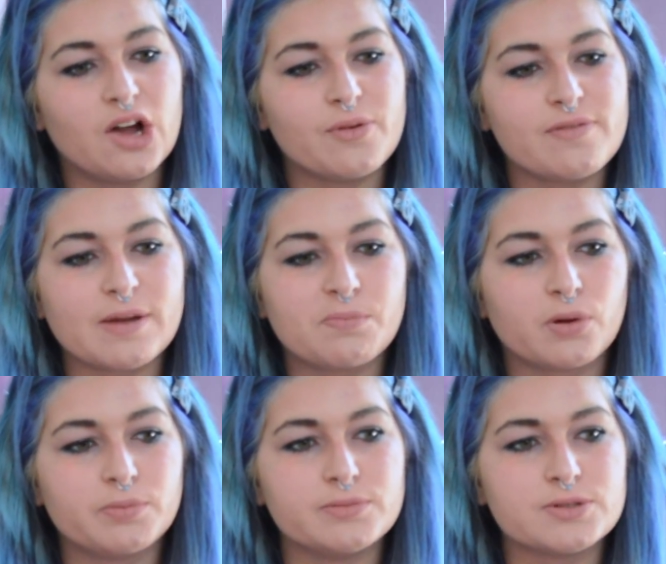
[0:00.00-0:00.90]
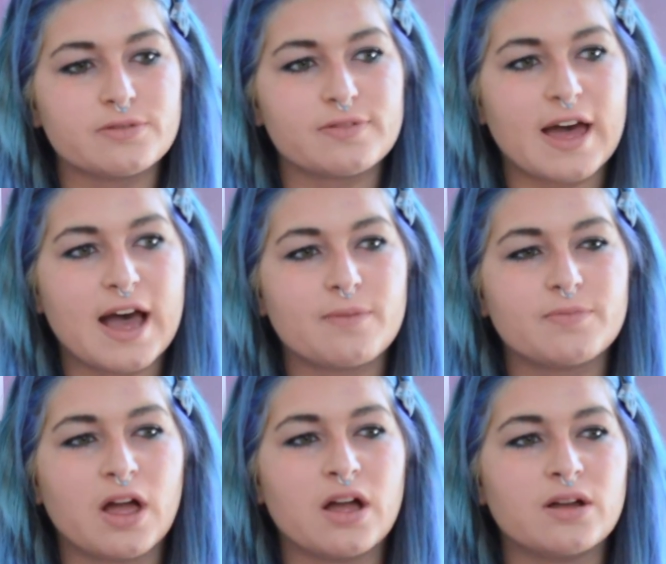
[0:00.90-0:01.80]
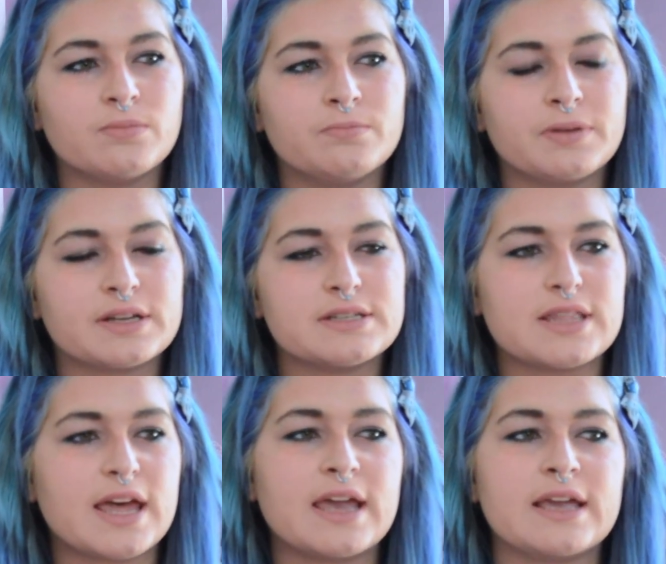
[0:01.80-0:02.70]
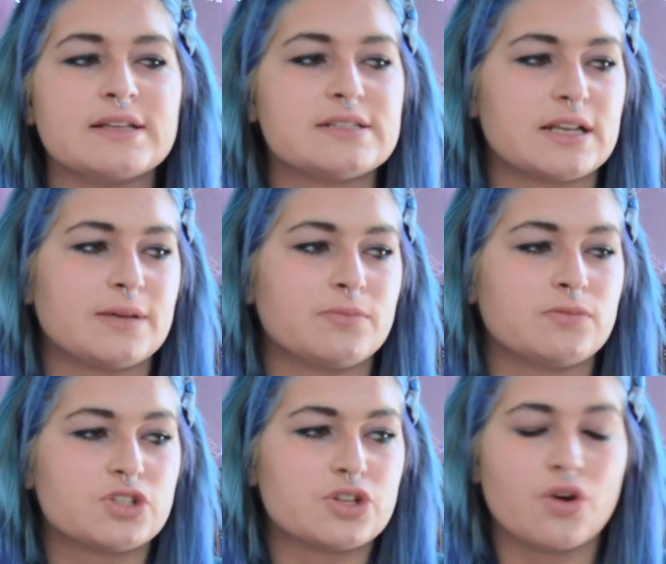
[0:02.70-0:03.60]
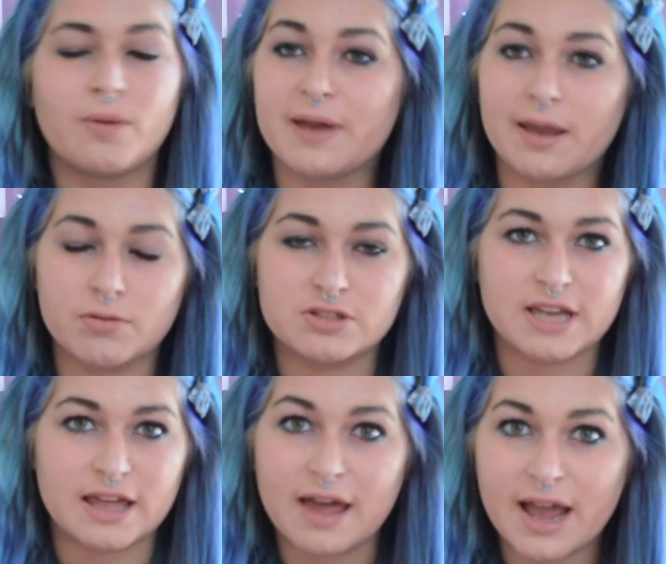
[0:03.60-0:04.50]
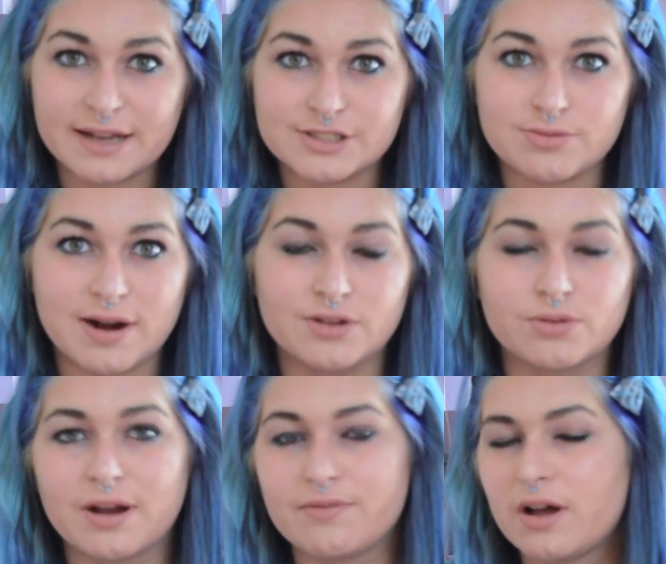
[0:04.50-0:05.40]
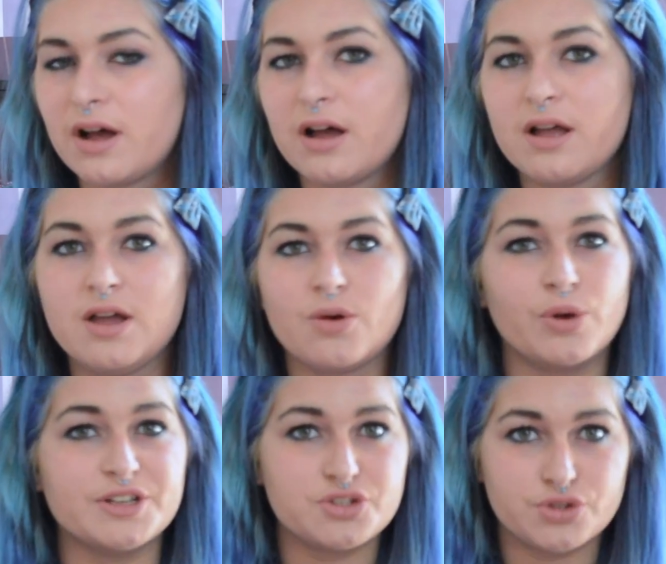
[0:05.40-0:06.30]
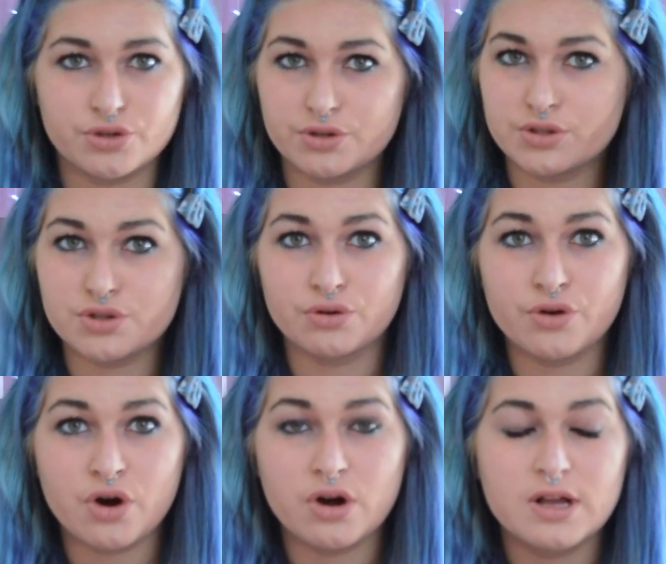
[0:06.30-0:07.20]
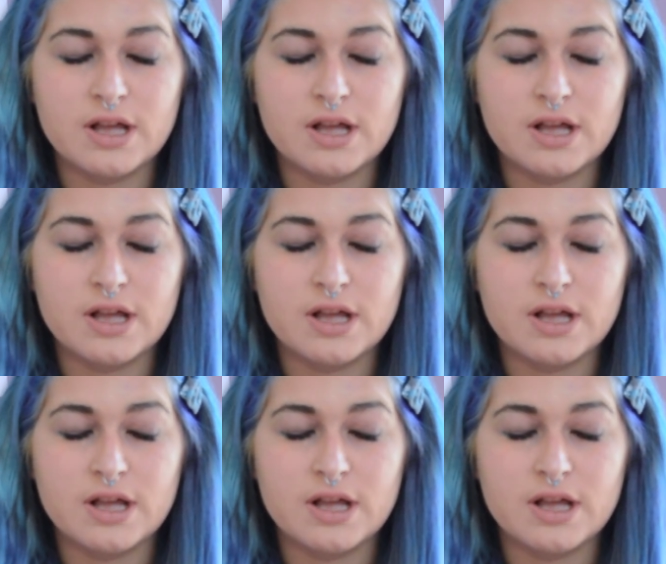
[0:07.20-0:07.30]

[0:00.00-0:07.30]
We've had problems with that because they seem to not be able to get their heads around whether we're students or not.